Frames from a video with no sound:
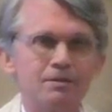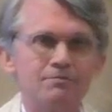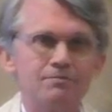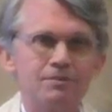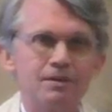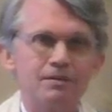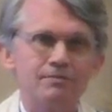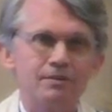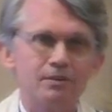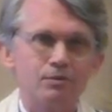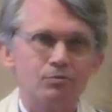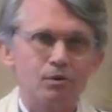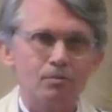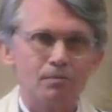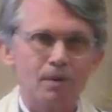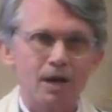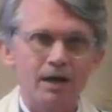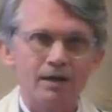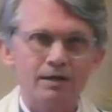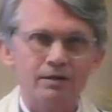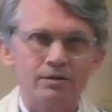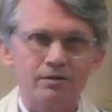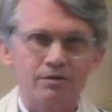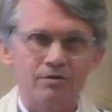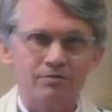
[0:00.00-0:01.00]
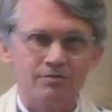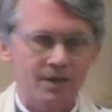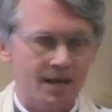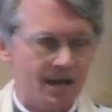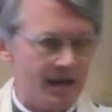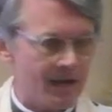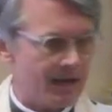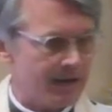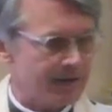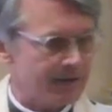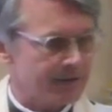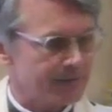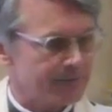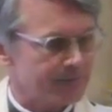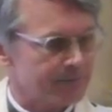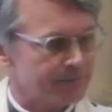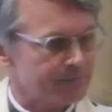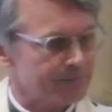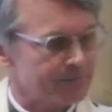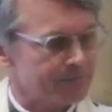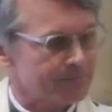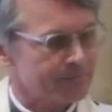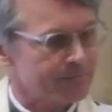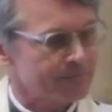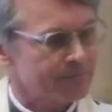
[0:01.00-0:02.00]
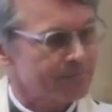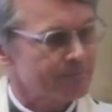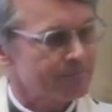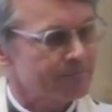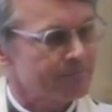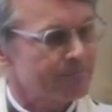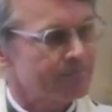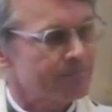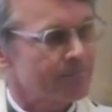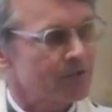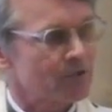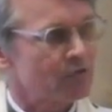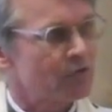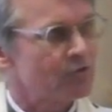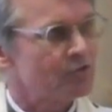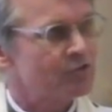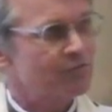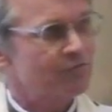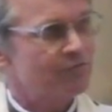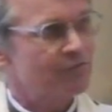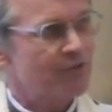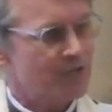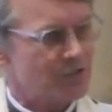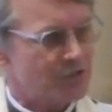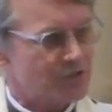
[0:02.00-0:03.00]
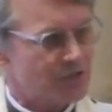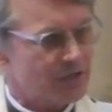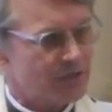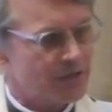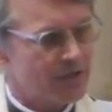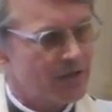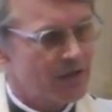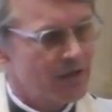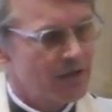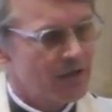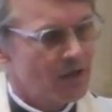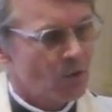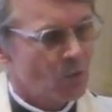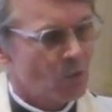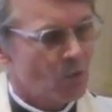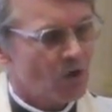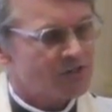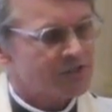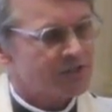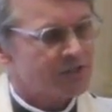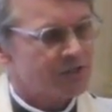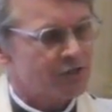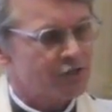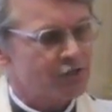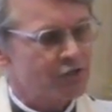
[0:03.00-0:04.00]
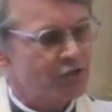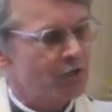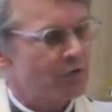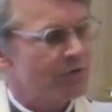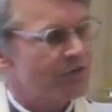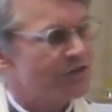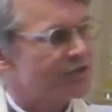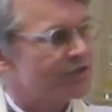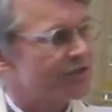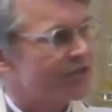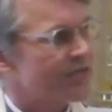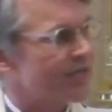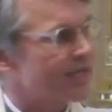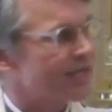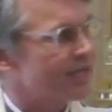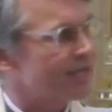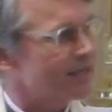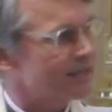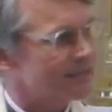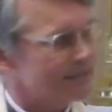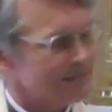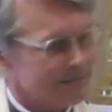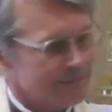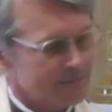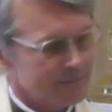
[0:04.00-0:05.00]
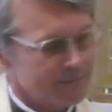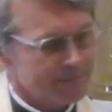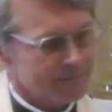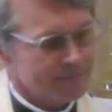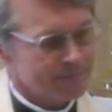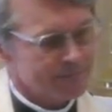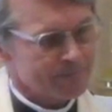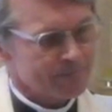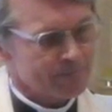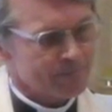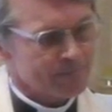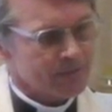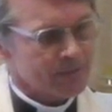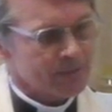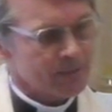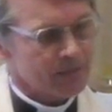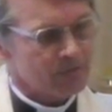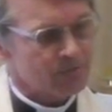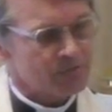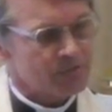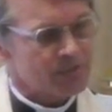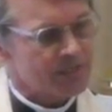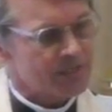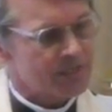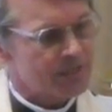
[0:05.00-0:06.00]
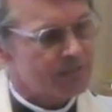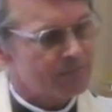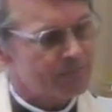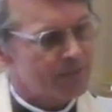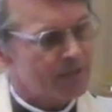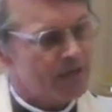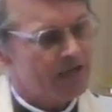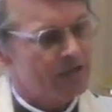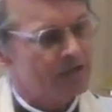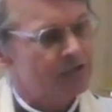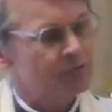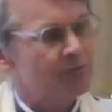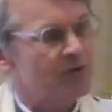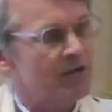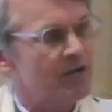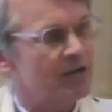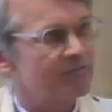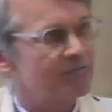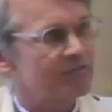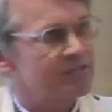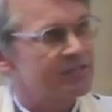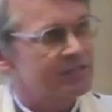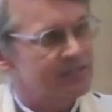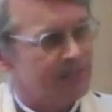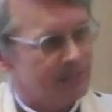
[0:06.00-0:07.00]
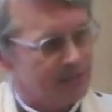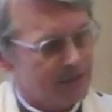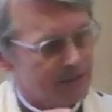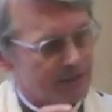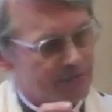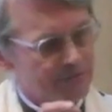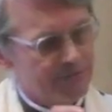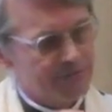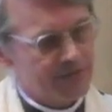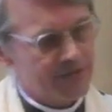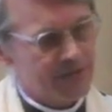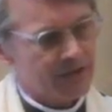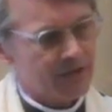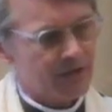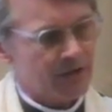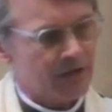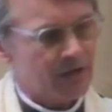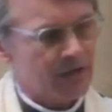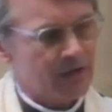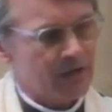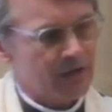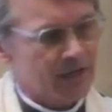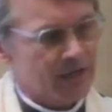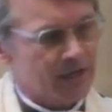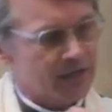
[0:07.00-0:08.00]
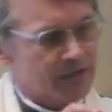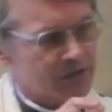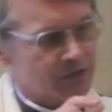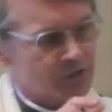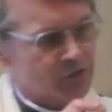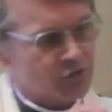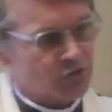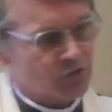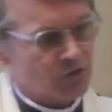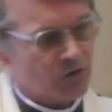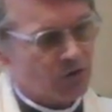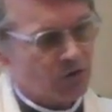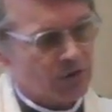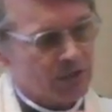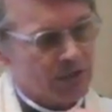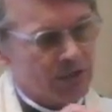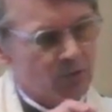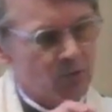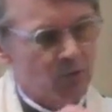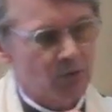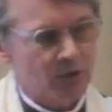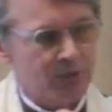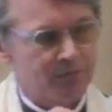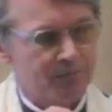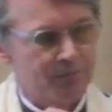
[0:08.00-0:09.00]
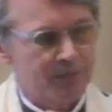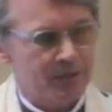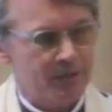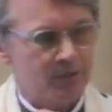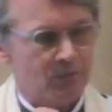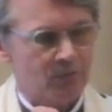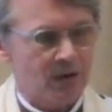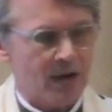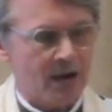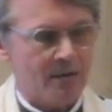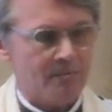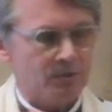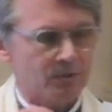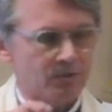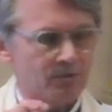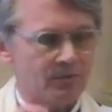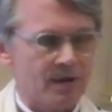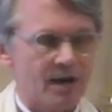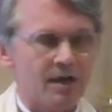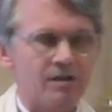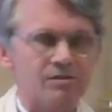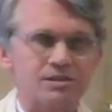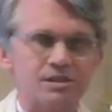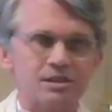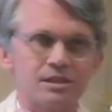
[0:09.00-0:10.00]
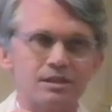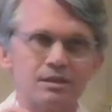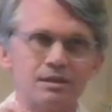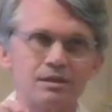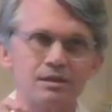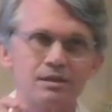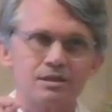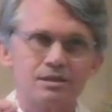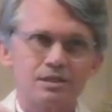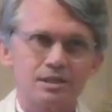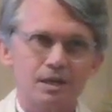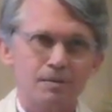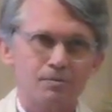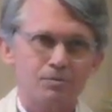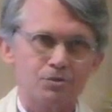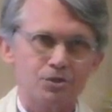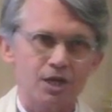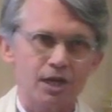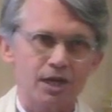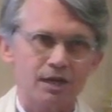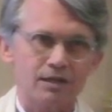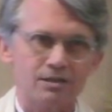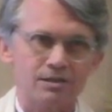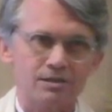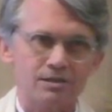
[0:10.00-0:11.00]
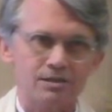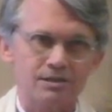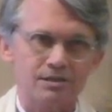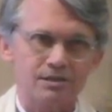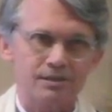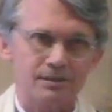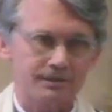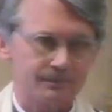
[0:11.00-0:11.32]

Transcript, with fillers: a vivid reminder of that. Crucifixion wasn't a Jewish thing. It was the empire's way of instilling fear and controlling would-be rabble-rousing subjects.